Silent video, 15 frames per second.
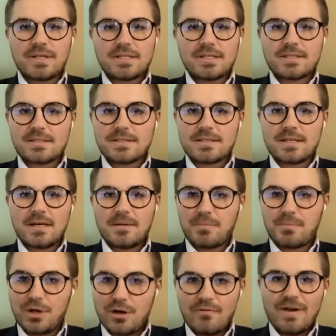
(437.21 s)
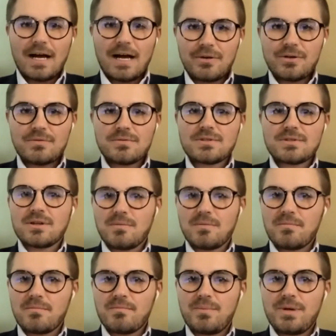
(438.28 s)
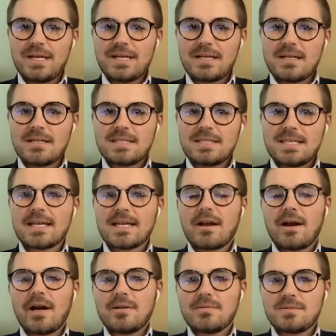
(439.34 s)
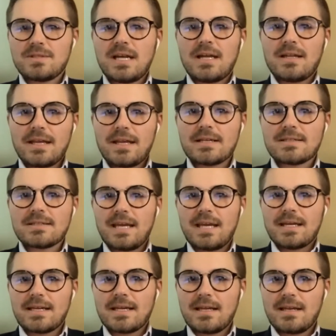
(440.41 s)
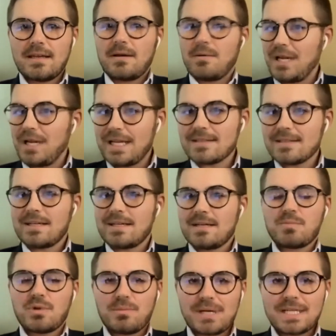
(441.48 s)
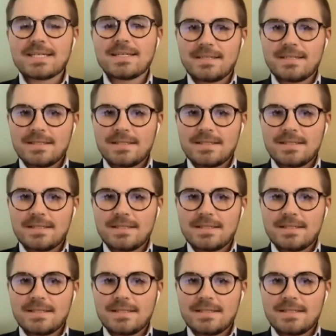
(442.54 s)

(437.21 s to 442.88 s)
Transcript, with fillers: This is uh, pure value, some big ticket items that they could take and immediately implement.